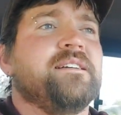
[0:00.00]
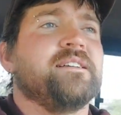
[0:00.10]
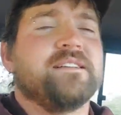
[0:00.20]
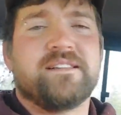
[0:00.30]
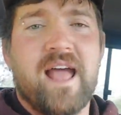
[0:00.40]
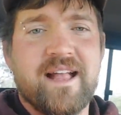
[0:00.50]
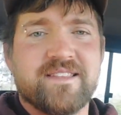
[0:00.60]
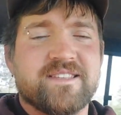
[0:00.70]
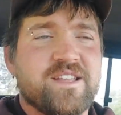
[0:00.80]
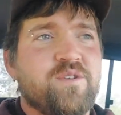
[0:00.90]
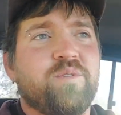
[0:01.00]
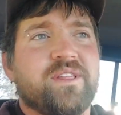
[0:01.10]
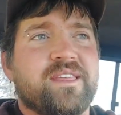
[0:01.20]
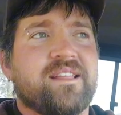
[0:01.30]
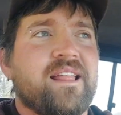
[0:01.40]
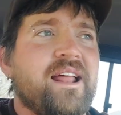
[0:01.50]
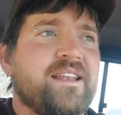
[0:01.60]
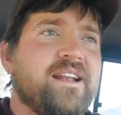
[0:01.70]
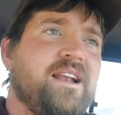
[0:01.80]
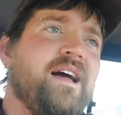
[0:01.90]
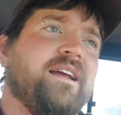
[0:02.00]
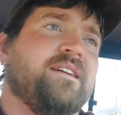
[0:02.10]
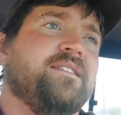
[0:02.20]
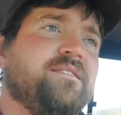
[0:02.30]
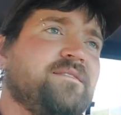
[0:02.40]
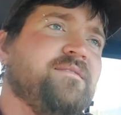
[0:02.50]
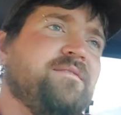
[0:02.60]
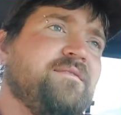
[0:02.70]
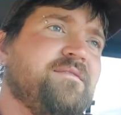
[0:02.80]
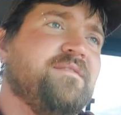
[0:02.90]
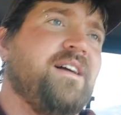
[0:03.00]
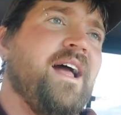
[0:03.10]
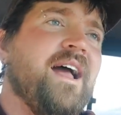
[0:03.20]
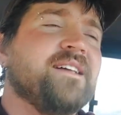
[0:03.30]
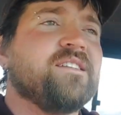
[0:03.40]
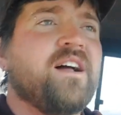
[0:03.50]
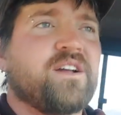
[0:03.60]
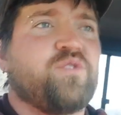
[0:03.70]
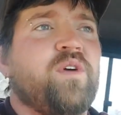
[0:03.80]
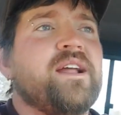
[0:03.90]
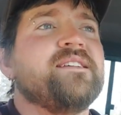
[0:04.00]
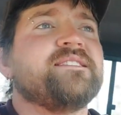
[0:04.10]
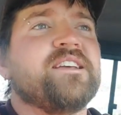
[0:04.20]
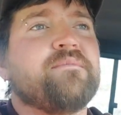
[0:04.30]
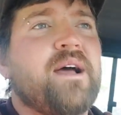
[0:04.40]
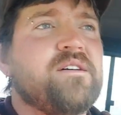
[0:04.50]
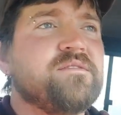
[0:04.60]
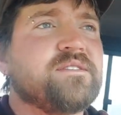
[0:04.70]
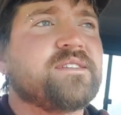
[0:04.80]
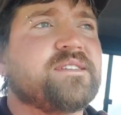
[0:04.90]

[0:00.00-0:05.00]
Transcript: That's the only thing that I didn't like. And it's not crazy amounts.